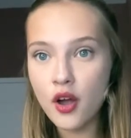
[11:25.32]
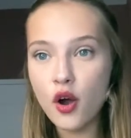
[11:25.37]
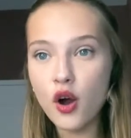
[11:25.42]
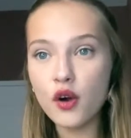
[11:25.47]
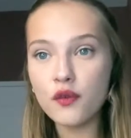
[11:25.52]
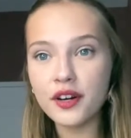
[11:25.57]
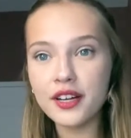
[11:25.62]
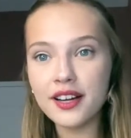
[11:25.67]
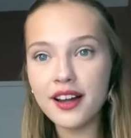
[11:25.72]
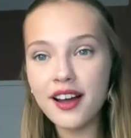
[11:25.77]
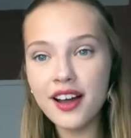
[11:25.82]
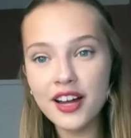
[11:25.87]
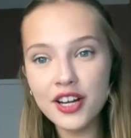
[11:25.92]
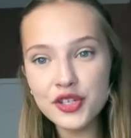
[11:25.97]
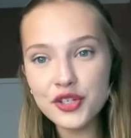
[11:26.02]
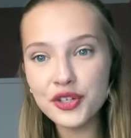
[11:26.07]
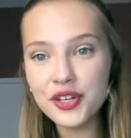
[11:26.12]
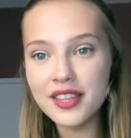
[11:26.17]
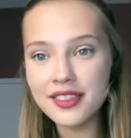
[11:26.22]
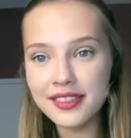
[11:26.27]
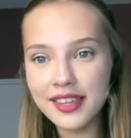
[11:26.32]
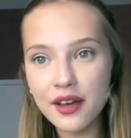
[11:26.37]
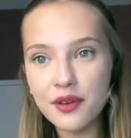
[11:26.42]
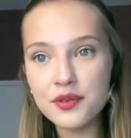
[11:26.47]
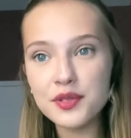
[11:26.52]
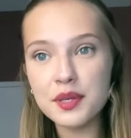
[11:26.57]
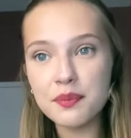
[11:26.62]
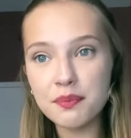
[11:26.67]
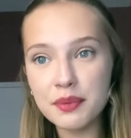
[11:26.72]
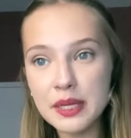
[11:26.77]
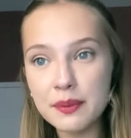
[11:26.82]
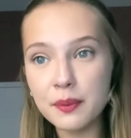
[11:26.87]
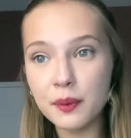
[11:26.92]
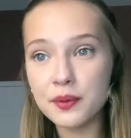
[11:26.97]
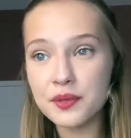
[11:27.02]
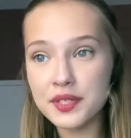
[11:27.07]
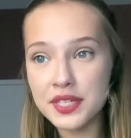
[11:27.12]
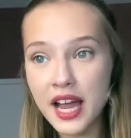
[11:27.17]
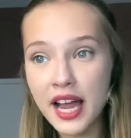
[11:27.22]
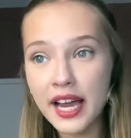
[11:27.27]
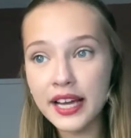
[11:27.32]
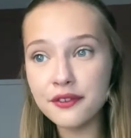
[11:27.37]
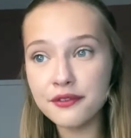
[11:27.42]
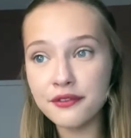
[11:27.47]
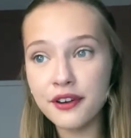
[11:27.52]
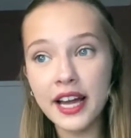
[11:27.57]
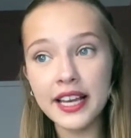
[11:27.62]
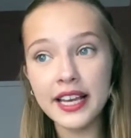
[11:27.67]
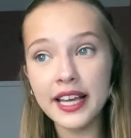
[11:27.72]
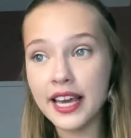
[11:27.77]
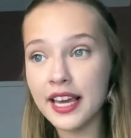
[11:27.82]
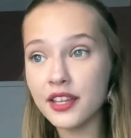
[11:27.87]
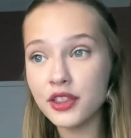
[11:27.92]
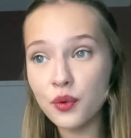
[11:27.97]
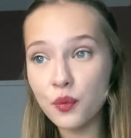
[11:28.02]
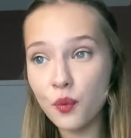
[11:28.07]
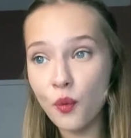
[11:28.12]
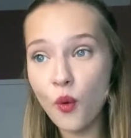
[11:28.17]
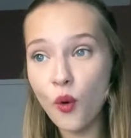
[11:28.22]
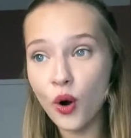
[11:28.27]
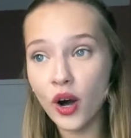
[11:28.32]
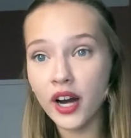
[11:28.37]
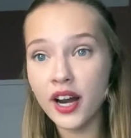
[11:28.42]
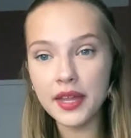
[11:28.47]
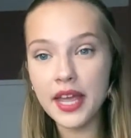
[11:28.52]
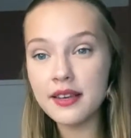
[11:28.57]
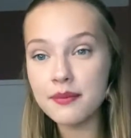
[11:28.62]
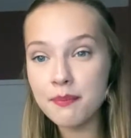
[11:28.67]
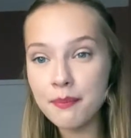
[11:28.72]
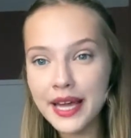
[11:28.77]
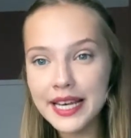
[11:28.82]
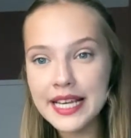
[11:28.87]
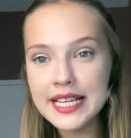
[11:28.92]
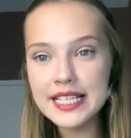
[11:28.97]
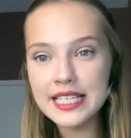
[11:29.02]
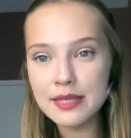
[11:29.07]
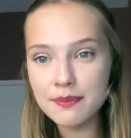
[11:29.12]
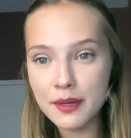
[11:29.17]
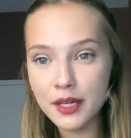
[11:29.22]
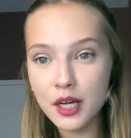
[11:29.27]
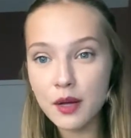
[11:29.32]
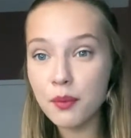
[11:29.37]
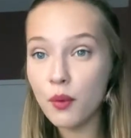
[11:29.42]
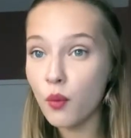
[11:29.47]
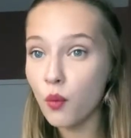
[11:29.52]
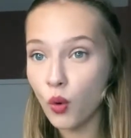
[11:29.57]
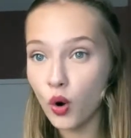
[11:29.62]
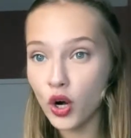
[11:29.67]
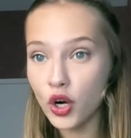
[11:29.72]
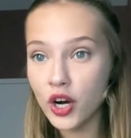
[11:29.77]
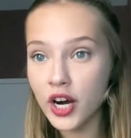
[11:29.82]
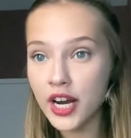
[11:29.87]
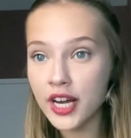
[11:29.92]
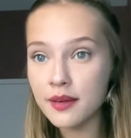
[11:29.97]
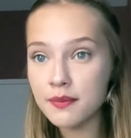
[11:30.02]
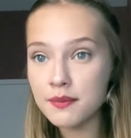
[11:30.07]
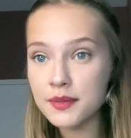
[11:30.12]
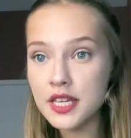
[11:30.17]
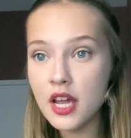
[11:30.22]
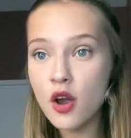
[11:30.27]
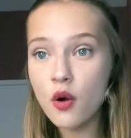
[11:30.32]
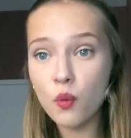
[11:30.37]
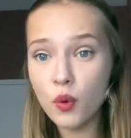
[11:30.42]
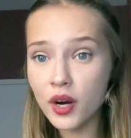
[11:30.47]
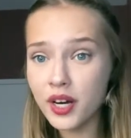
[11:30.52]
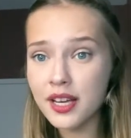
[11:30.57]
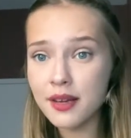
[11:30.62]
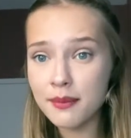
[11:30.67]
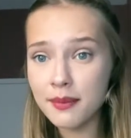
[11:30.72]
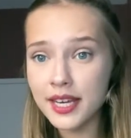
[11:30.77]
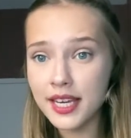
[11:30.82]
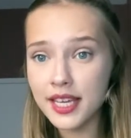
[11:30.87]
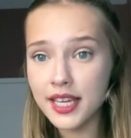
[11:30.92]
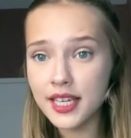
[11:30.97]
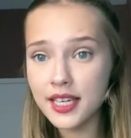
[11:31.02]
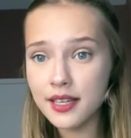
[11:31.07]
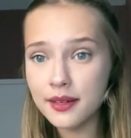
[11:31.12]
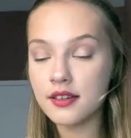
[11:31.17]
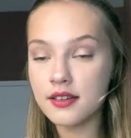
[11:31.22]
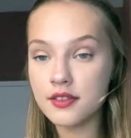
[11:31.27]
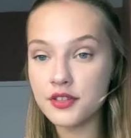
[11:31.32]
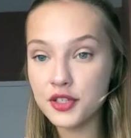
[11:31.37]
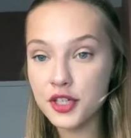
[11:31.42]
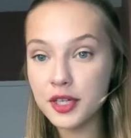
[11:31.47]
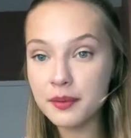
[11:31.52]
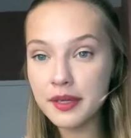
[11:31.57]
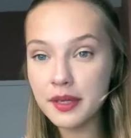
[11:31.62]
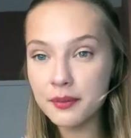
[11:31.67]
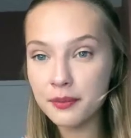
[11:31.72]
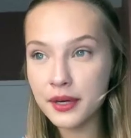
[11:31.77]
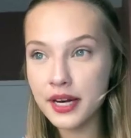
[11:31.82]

Over 100,000 people died fighting in the war and many despicable war crimes were committed. Serbian